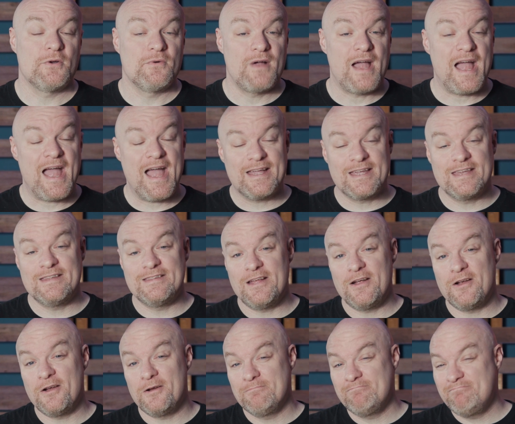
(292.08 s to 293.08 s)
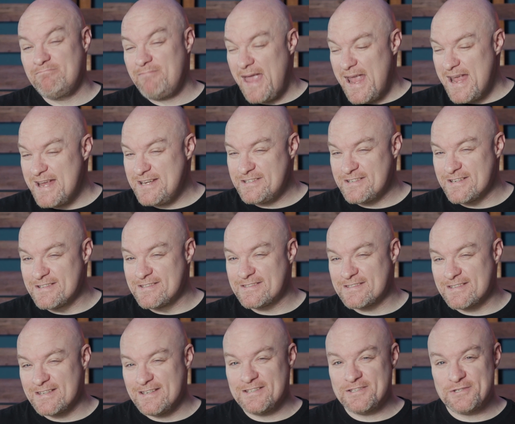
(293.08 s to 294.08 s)
So hang in there,
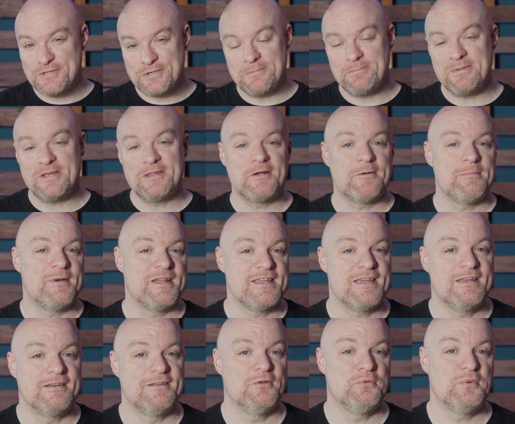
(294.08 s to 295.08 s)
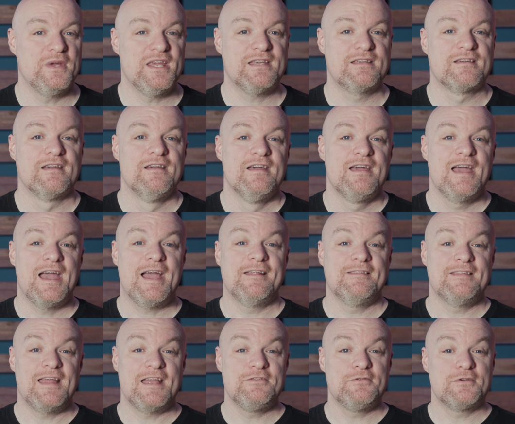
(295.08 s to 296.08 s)
patience. It should be there by the end of the week,
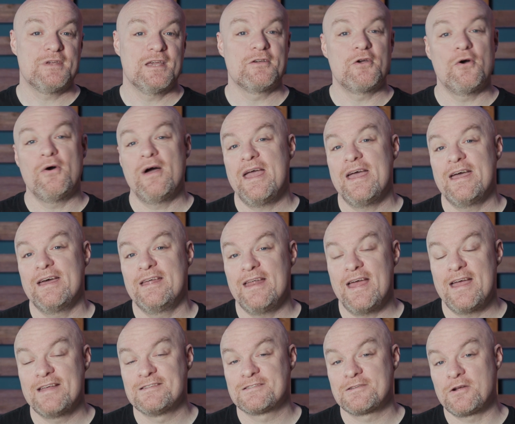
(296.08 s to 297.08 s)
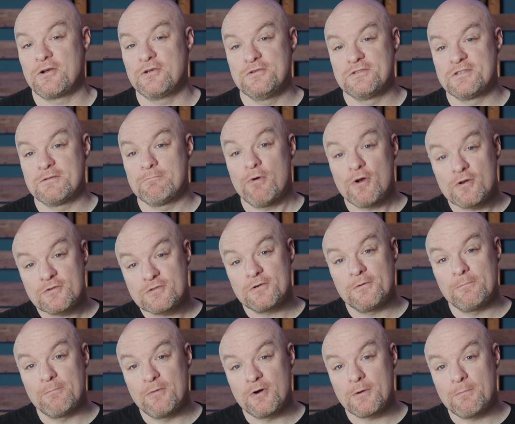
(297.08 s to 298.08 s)
and then you can go ahead and start using
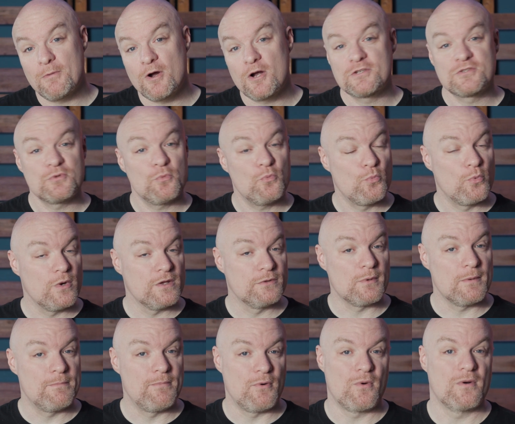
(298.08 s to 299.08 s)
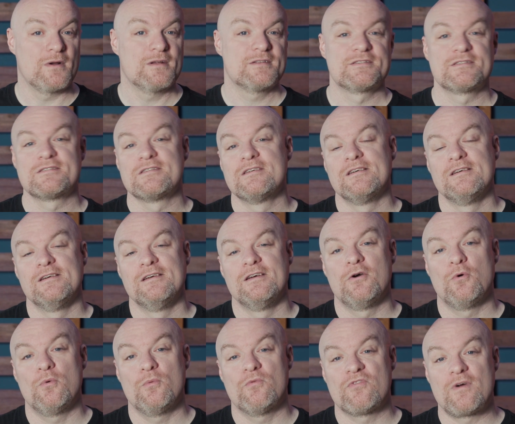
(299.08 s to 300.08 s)
personal bookmarks with reports
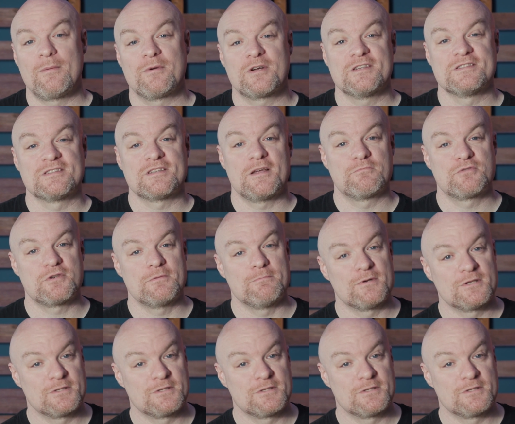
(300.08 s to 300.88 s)
from a consumption